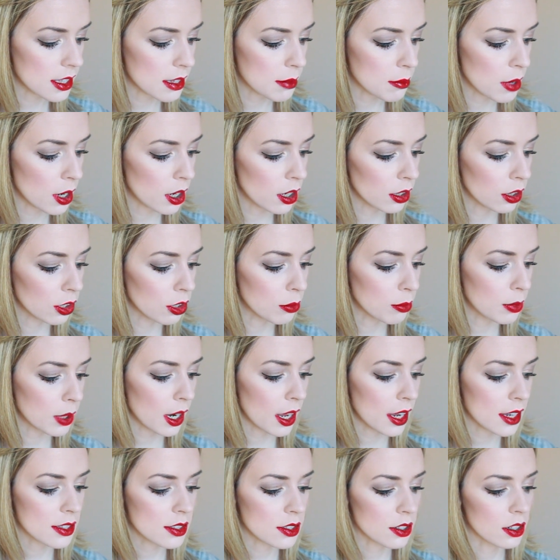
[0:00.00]
the Mera
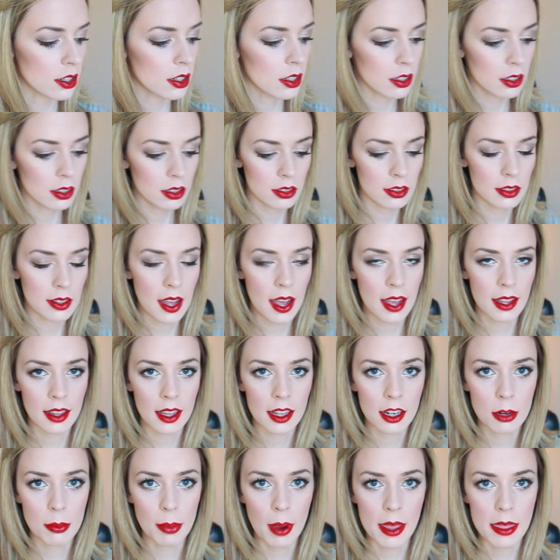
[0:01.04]
Luminizer
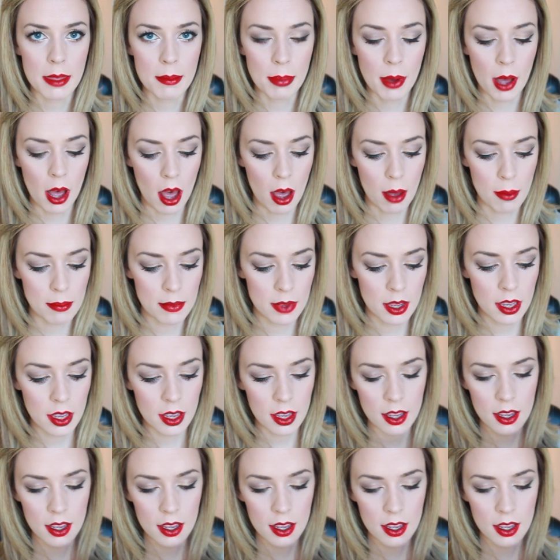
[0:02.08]
highlighter by The Balm.